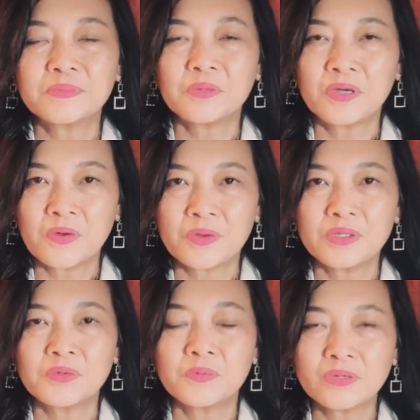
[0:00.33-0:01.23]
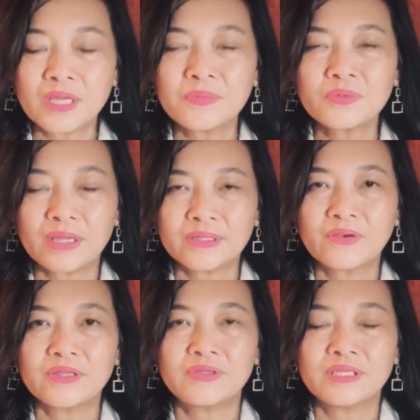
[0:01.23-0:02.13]
how are you? Welcome to Adult
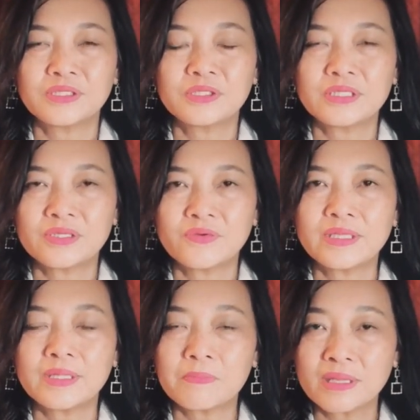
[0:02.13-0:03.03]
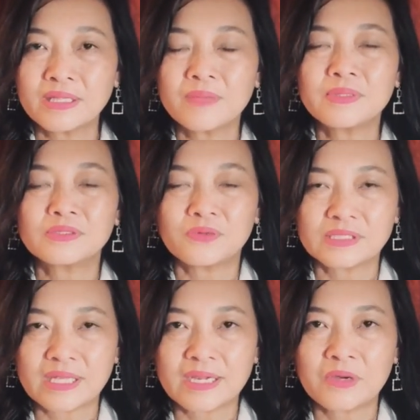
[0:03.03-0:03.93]
Education Ingredient. My name is
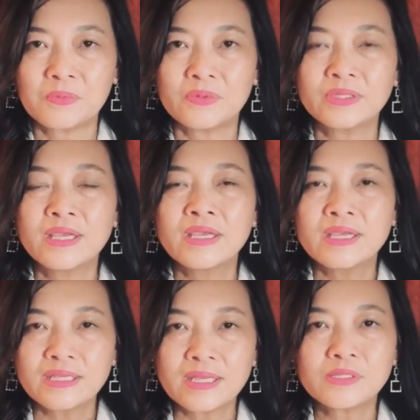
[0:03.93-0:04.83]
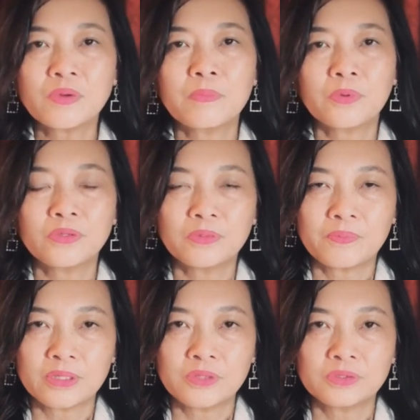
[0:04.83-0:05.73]
Rosalia Wong. Guess what I'm going to
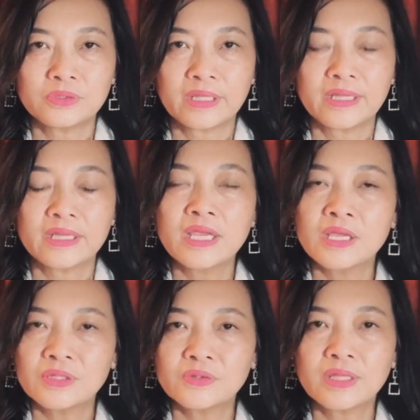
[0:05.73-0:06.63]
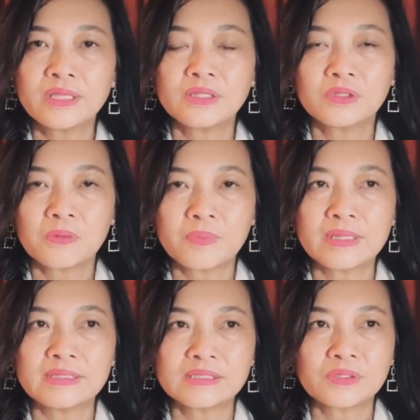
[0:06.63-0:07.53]
bring you today? Today the topic
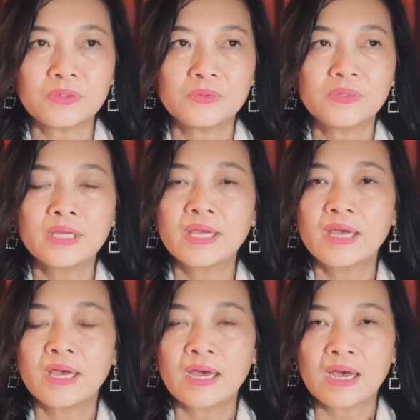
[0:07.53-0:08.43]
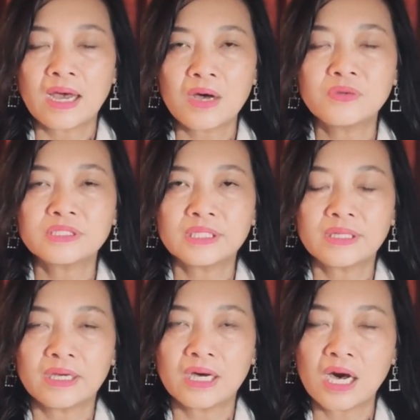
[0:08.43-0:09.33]
is called
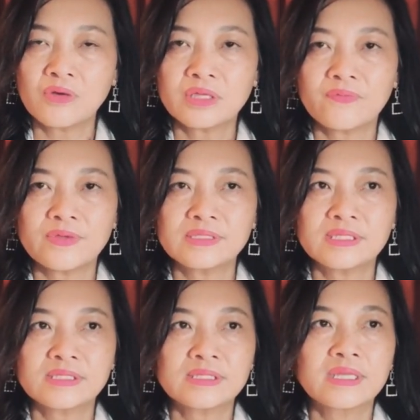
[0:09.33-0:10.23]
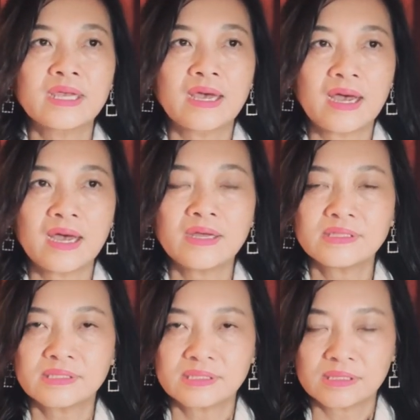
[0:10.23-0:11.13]
How Differences Are
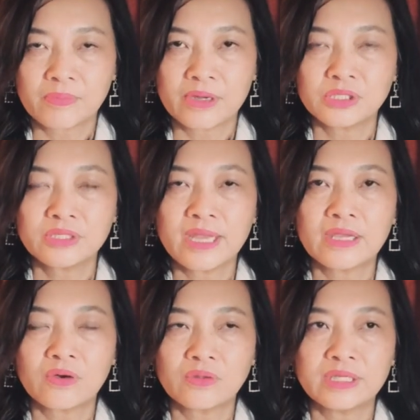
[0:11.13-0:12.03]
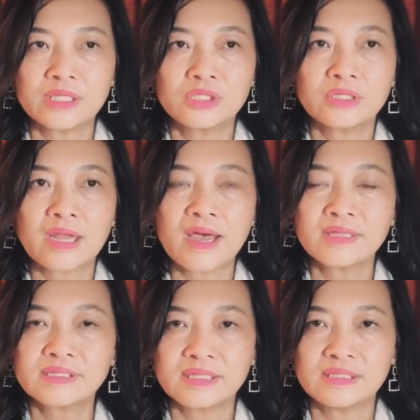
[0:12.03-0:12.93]
Separation and Connection
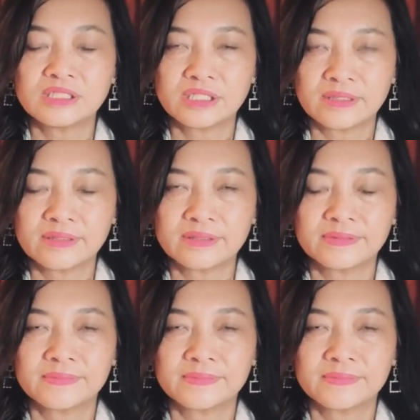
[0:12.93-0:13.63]
Us in Gender.